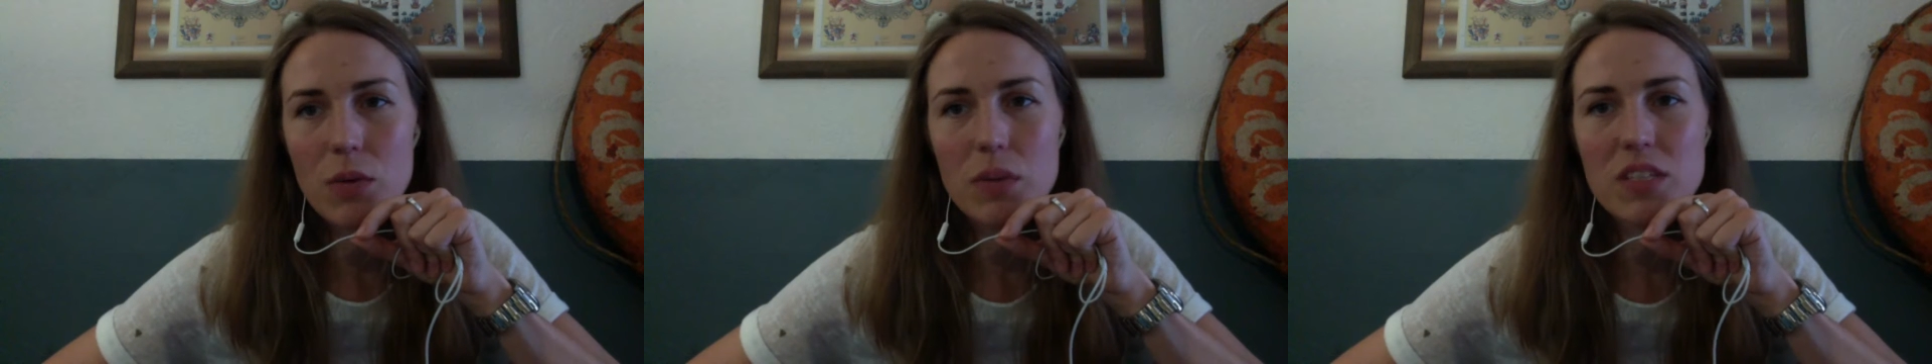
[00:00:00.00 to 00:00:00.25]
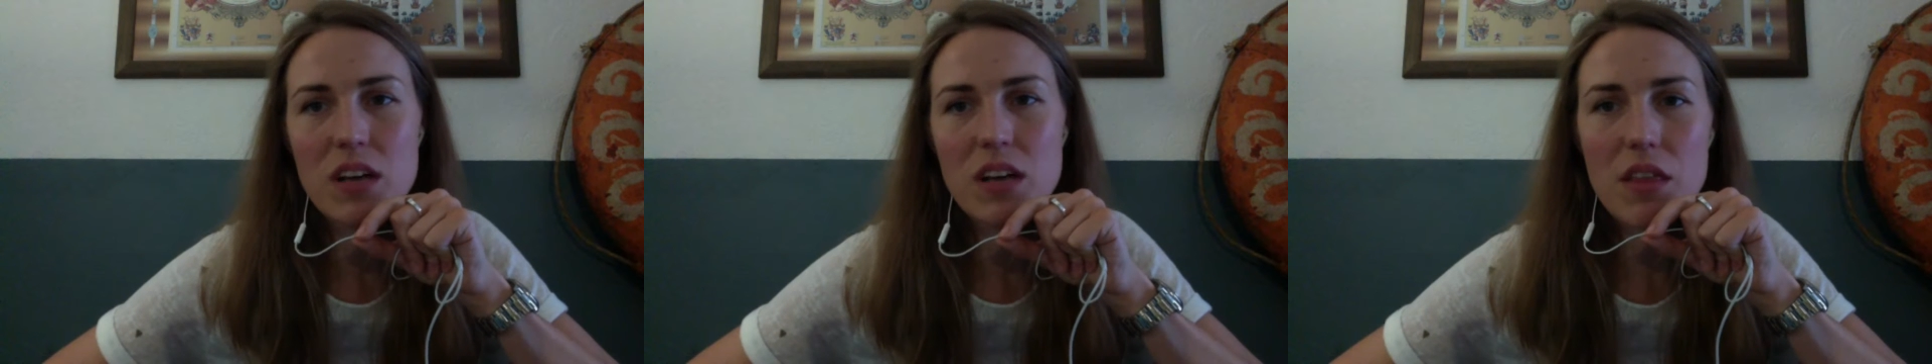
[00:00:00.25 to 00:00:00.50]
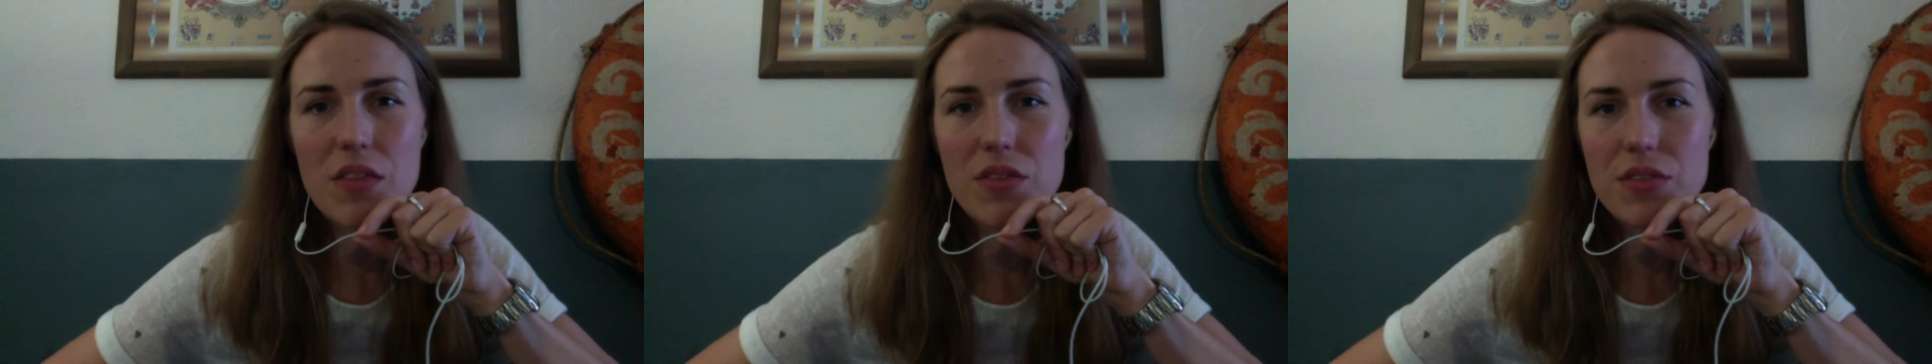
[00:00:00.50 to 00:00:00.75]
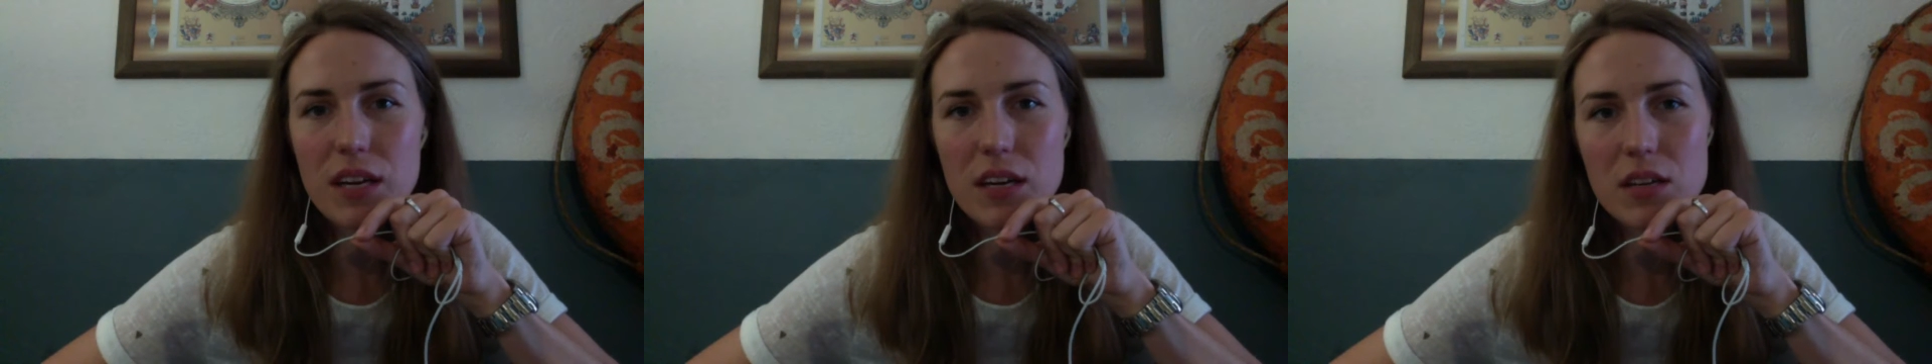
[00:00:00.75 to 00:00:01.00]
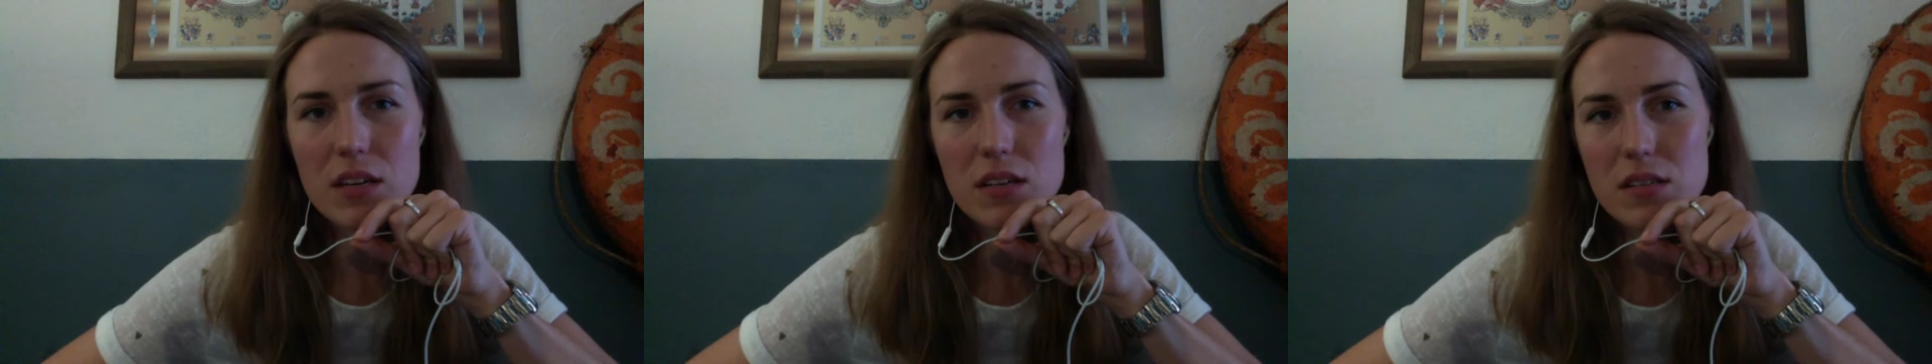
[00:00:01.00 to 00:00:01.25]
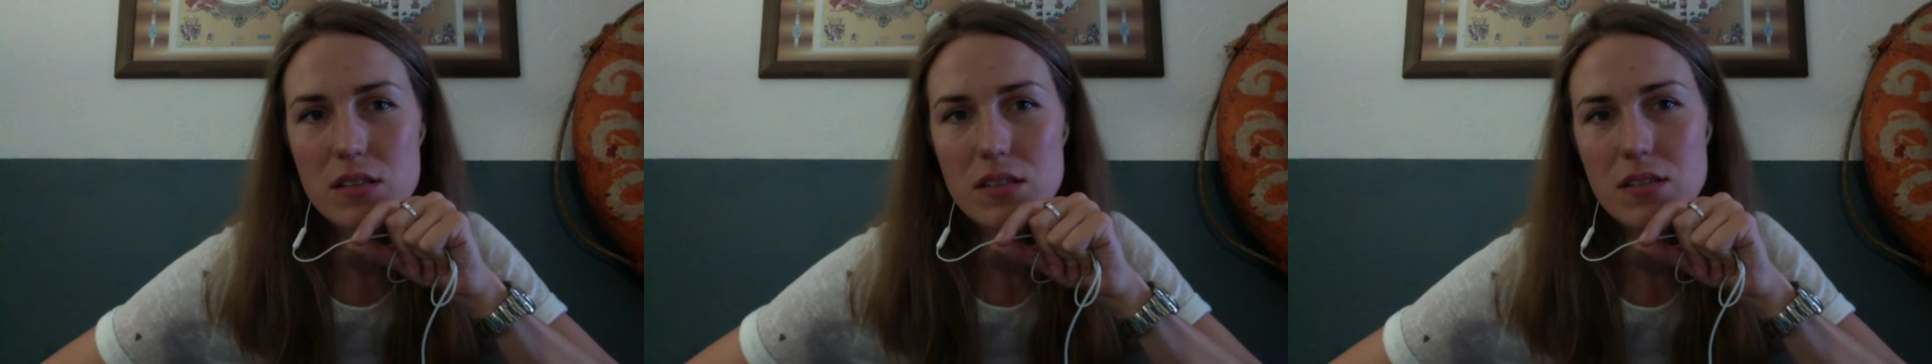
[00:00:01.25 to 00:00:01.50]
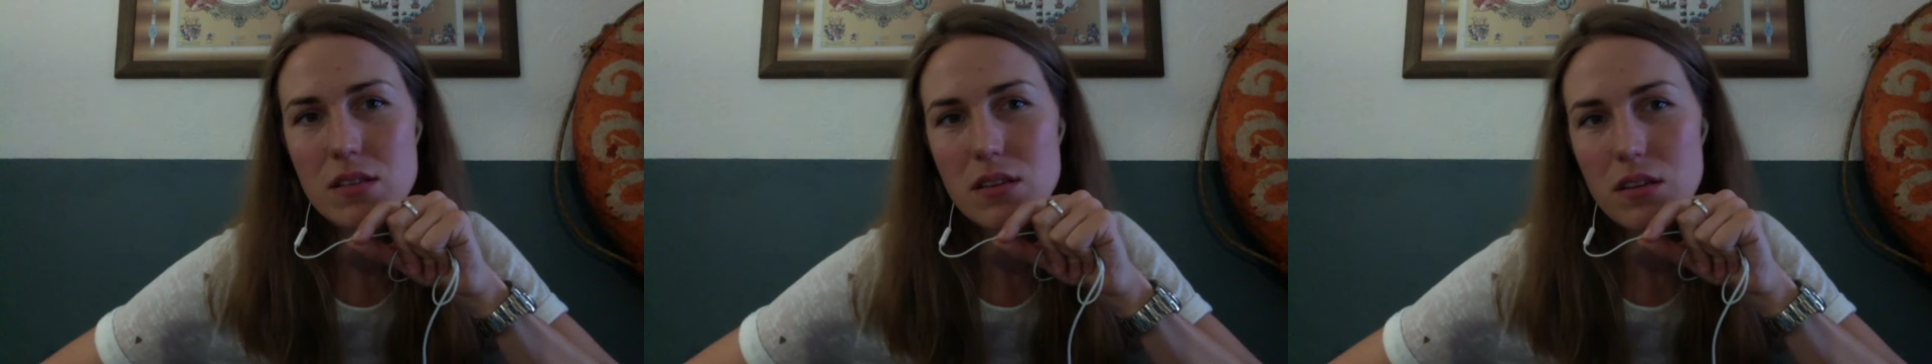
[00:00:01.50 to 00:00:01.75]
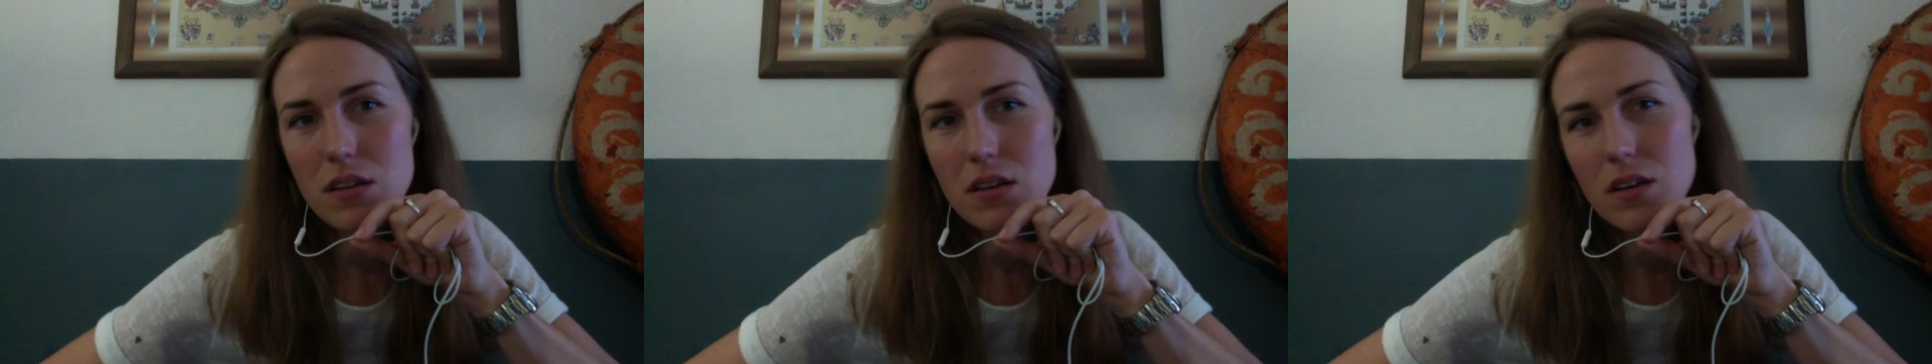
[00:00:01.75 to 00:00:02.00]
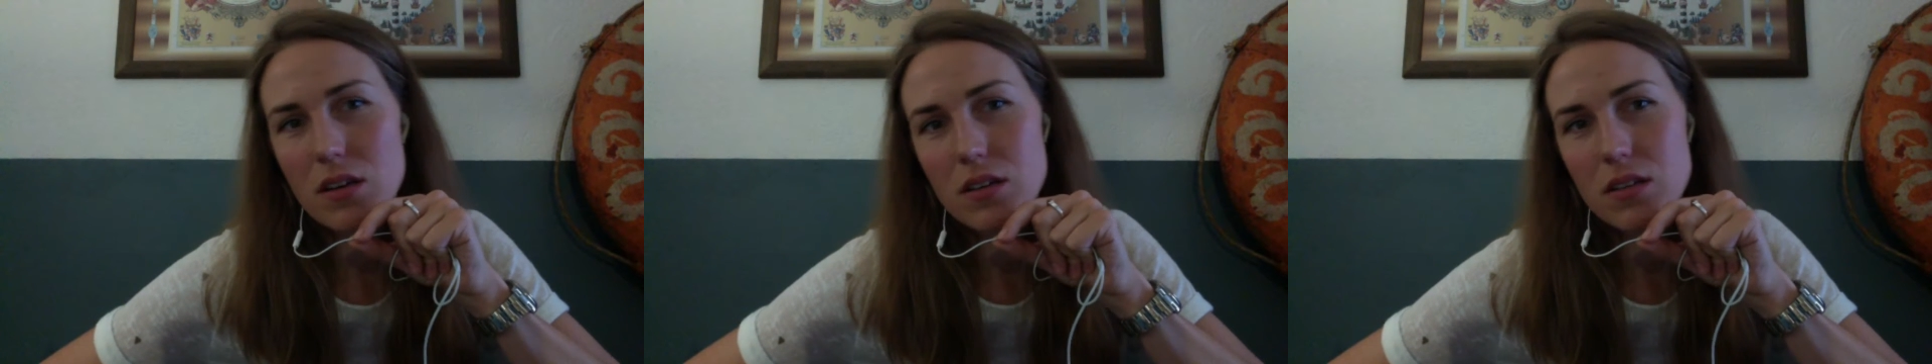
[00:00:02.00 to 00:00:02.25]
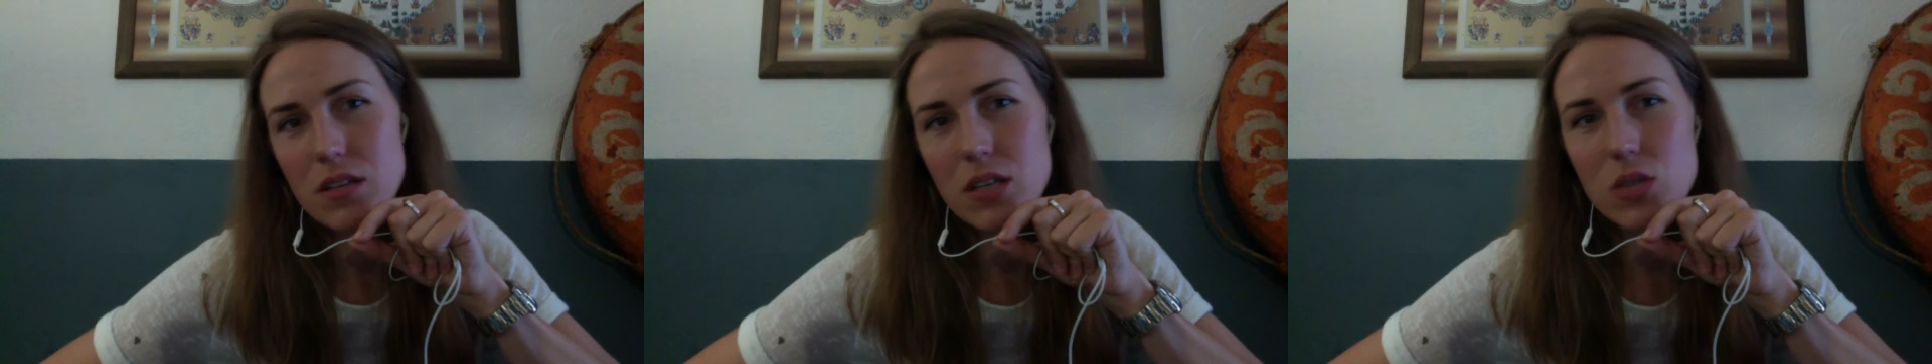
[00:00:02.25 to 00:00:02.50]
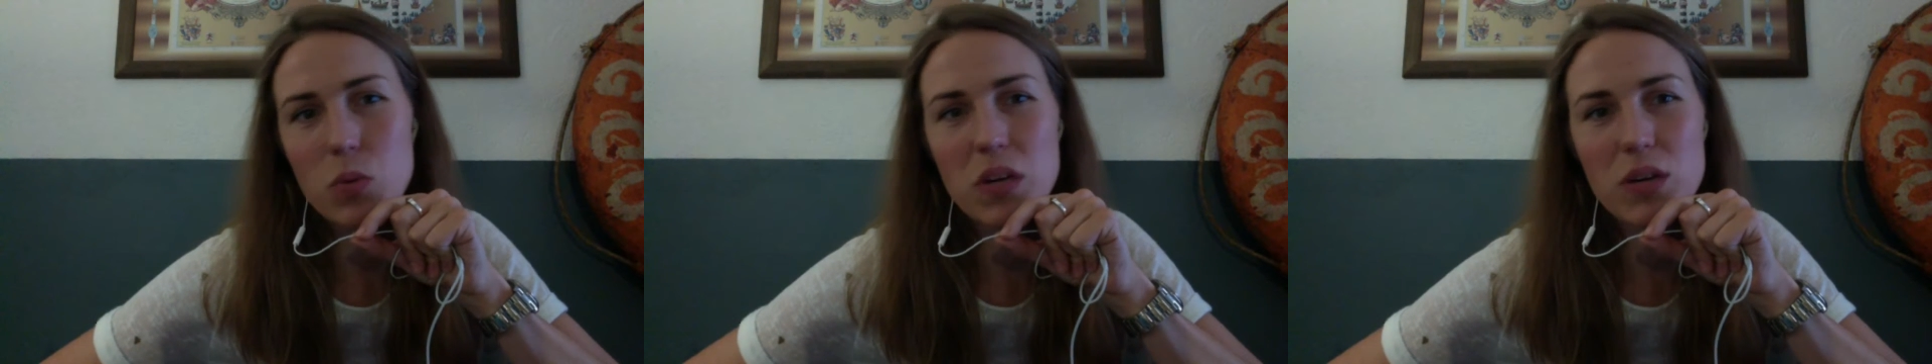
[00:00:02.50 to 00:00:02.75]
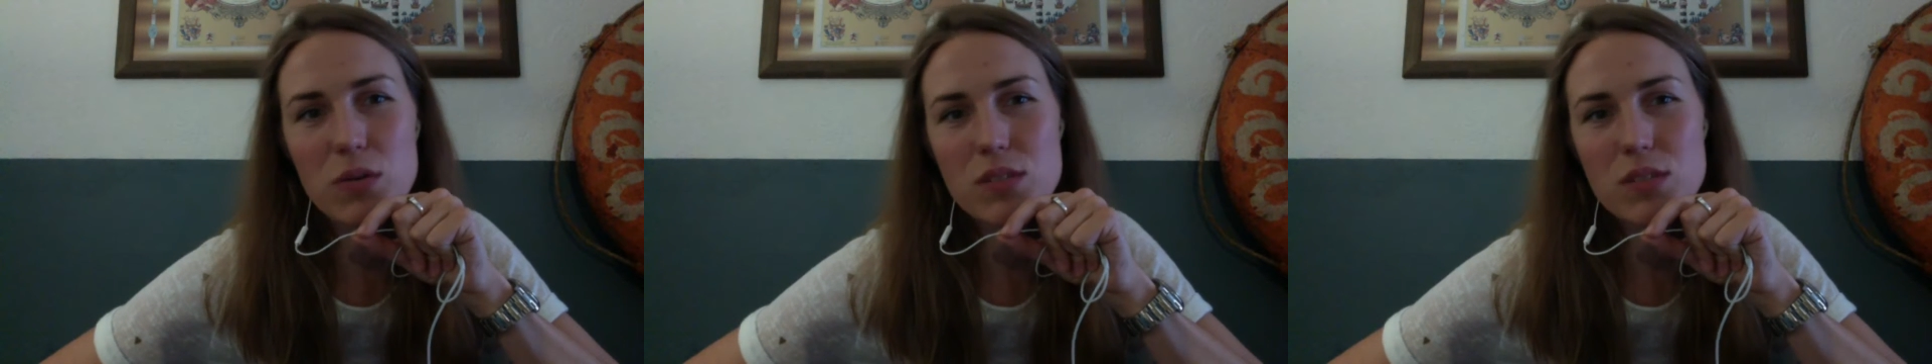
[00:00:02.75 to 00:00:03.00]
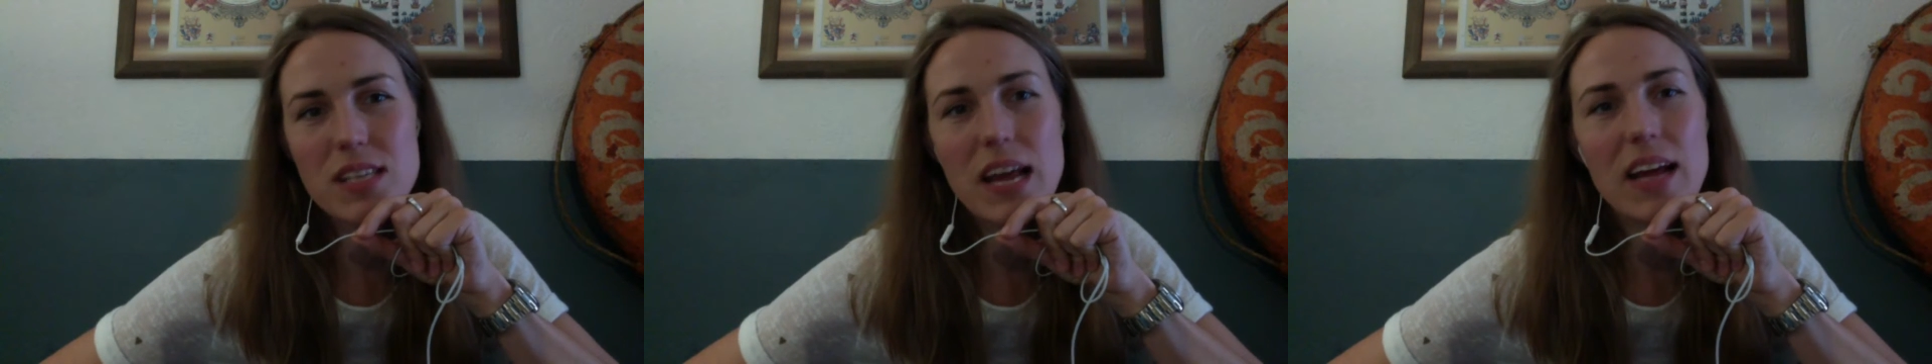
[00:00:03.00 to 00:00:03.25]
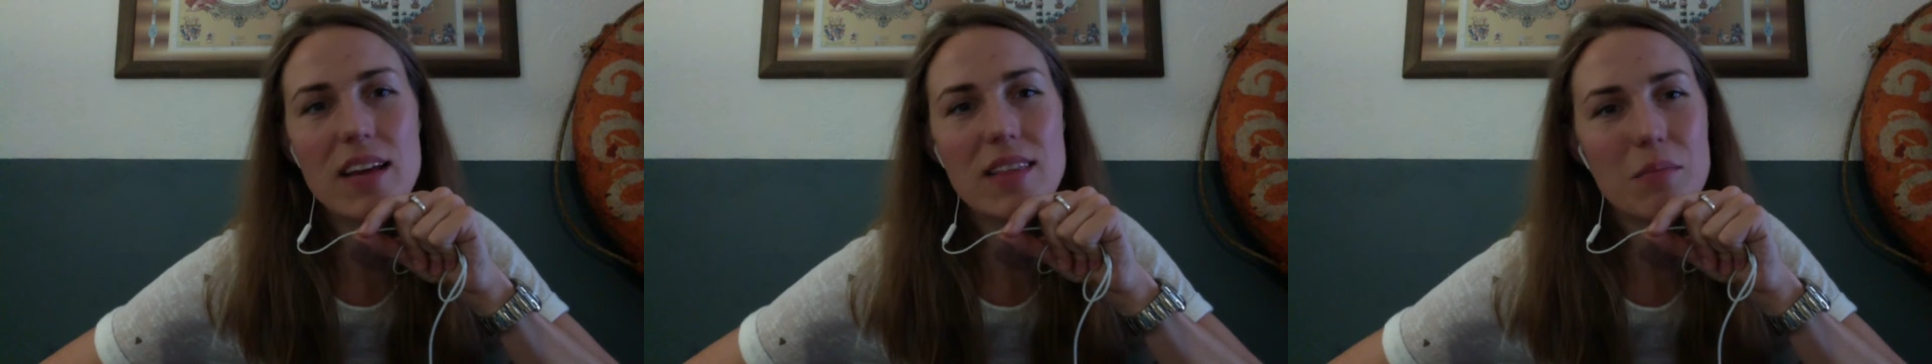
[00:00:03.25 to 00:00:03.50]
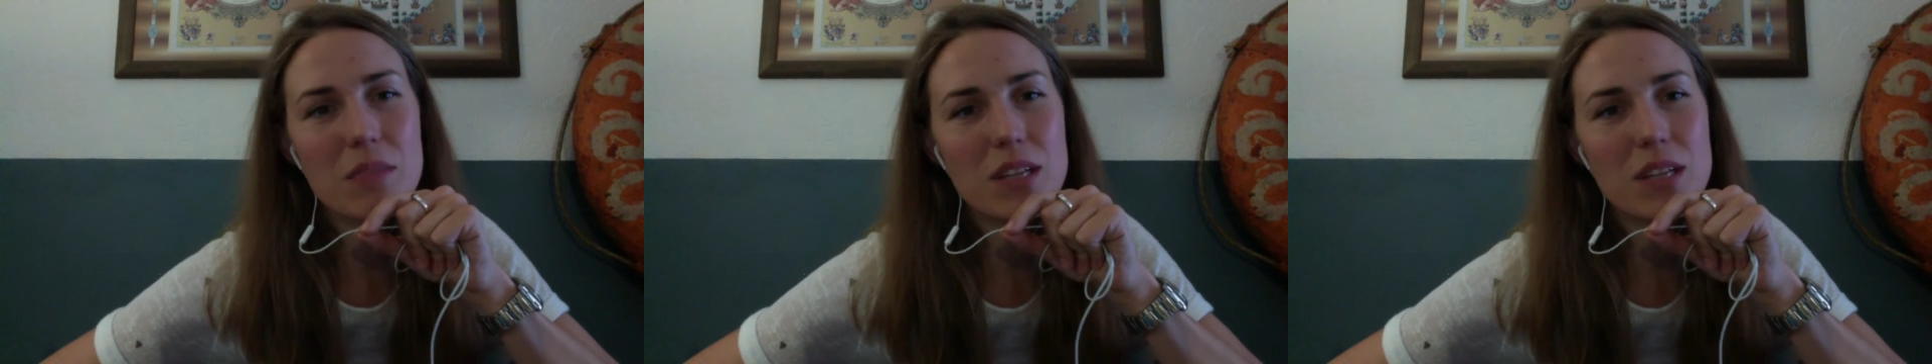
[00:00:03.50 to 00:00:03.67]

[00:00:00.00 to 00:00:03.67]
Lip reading: what are the things that we could say them,